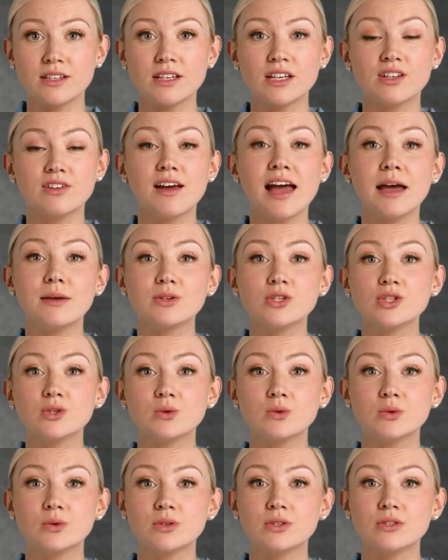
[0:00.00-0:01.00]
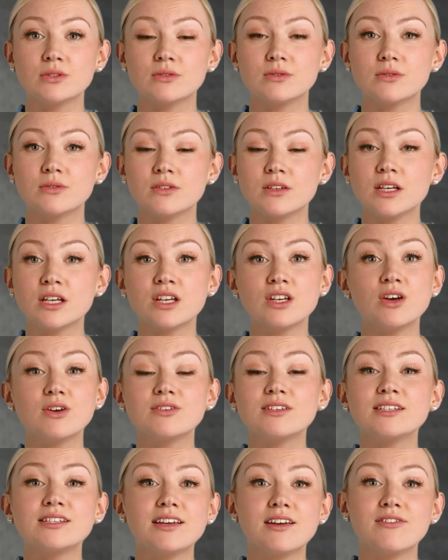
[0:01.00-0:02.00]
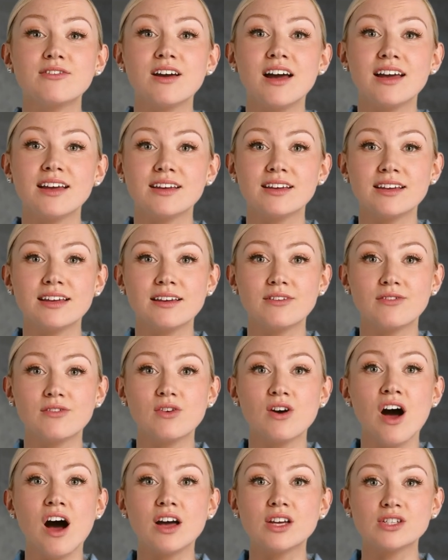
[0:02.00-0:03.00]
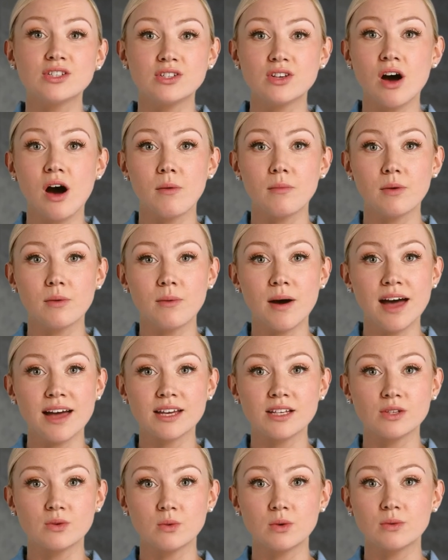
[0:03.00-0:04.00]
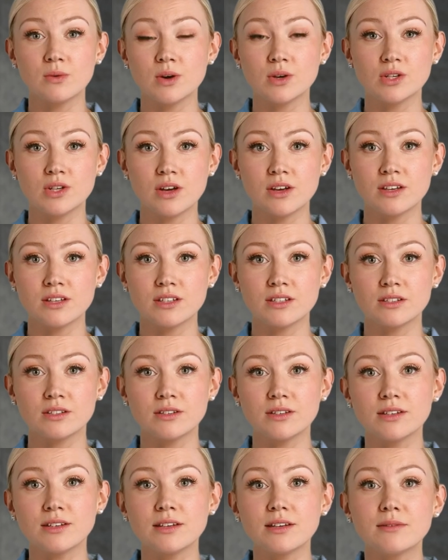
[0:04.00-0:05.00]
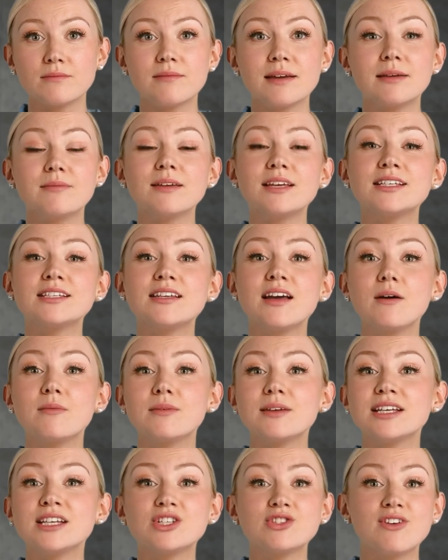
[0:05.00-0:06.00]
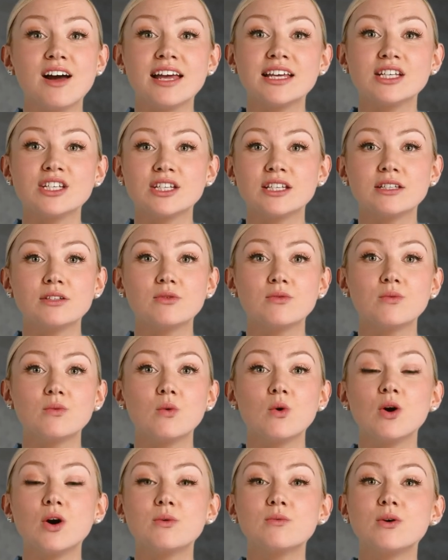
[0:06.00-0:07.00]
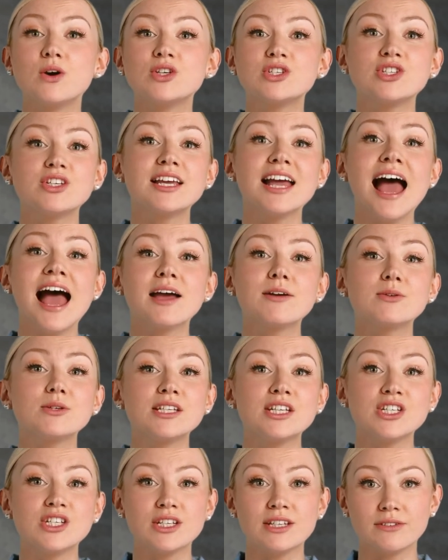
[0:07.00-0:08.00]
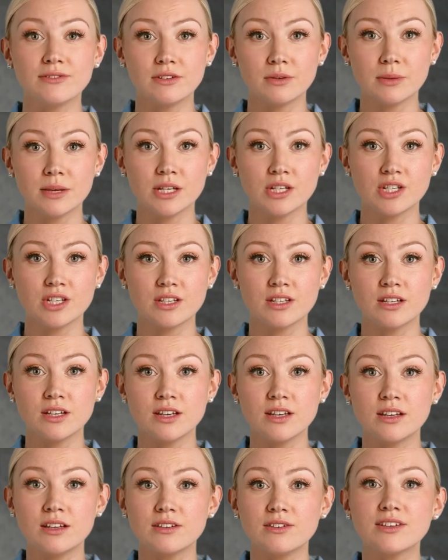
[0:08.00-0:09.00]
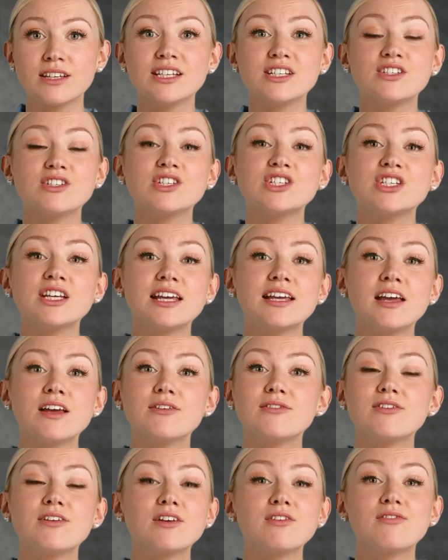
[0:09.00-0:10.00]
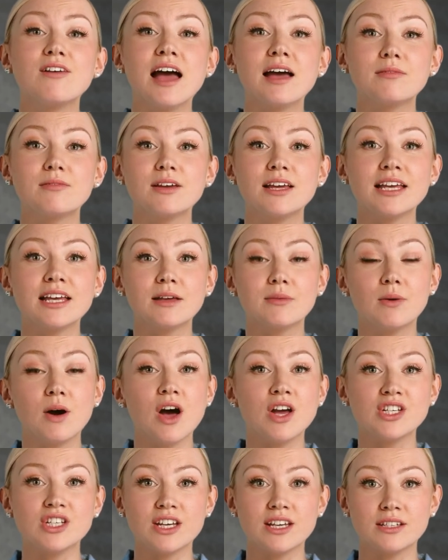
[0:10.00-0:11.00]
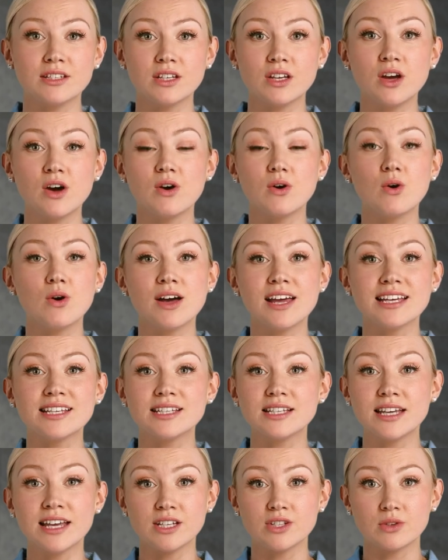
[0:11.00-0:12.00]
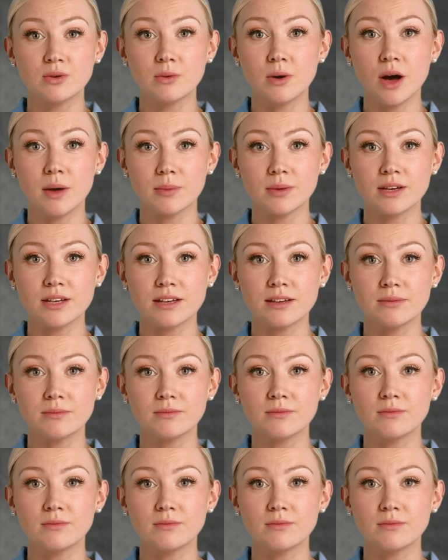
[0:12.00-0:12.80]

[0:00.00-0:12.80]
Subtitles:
The crown jewels. You know, the stuff that, if lost or compromised, would most hurt. Maybe it's company strategy, or merger and acquisition information, research data for a groundbreaking project, or intellectual property.